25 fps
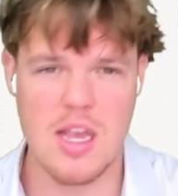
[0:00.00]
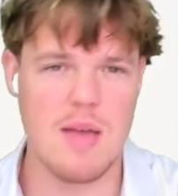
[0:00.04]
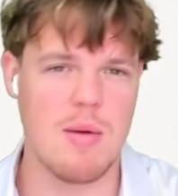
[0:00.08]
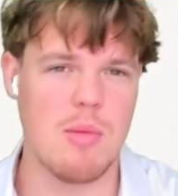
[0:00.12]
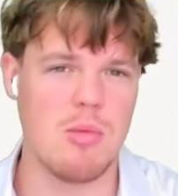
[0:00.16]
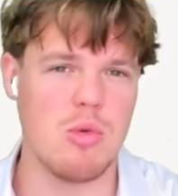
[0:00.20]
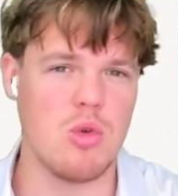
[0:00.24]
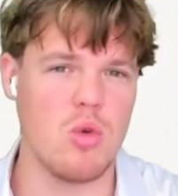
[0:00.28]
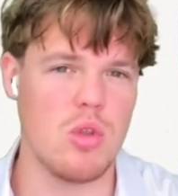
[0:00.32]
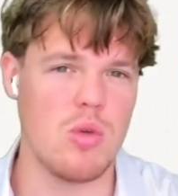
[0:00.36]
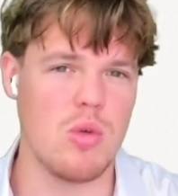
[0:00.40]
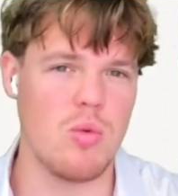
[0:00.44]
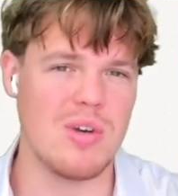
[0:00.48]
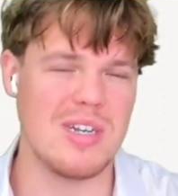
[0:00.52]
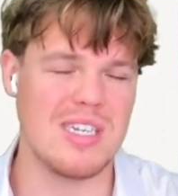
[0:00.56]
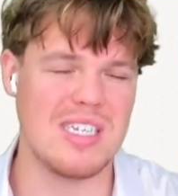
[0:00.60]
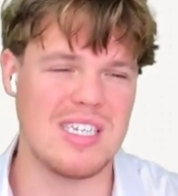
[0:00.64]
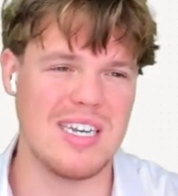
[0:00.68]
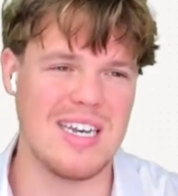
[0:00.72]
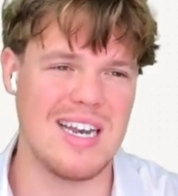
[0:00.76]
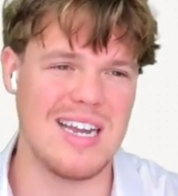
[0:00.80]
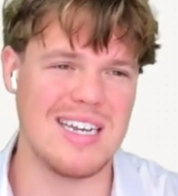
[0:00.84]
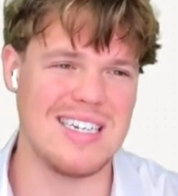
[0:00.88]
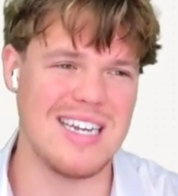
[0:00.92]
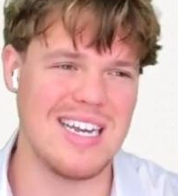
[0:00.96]
Maybe you only want to
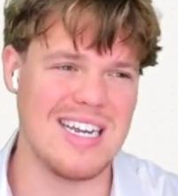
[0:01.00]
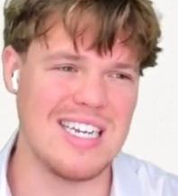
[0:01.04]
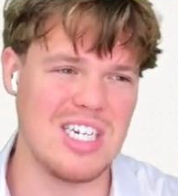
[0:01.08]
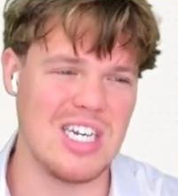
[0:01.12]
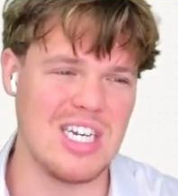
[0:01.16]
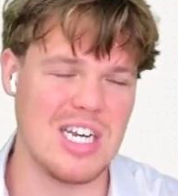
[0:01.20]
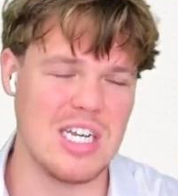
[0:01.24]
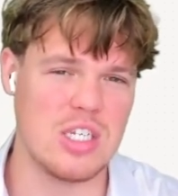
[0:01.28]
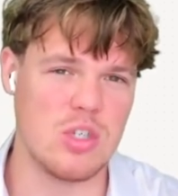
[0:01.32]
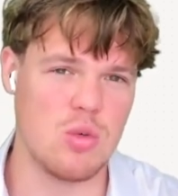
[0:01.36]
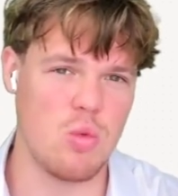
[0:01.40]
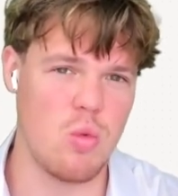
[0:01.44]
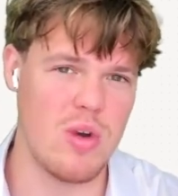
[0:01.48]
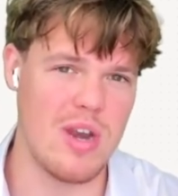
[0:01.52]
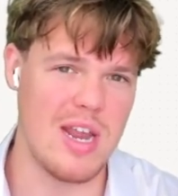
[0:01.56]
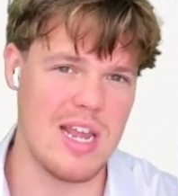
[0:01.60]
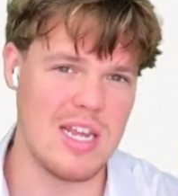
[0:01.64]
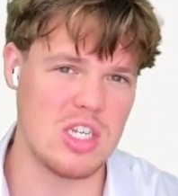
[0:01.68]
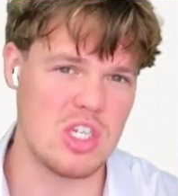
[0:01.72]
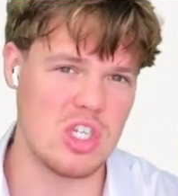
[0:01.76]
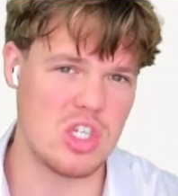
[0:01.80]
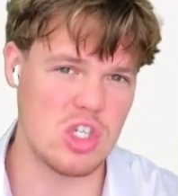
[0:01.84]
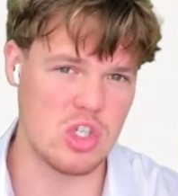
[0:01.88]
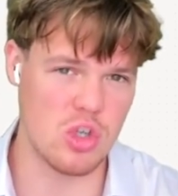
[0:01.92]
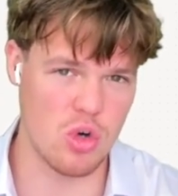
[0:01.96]
send a digest when a
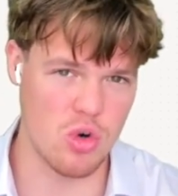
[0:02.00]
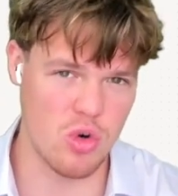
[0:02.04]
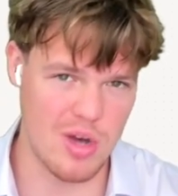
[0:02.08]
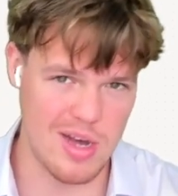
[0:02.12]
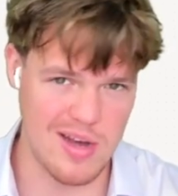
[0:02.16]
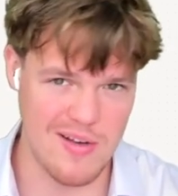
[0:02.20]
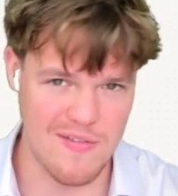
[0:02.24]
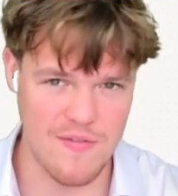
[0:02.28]
certain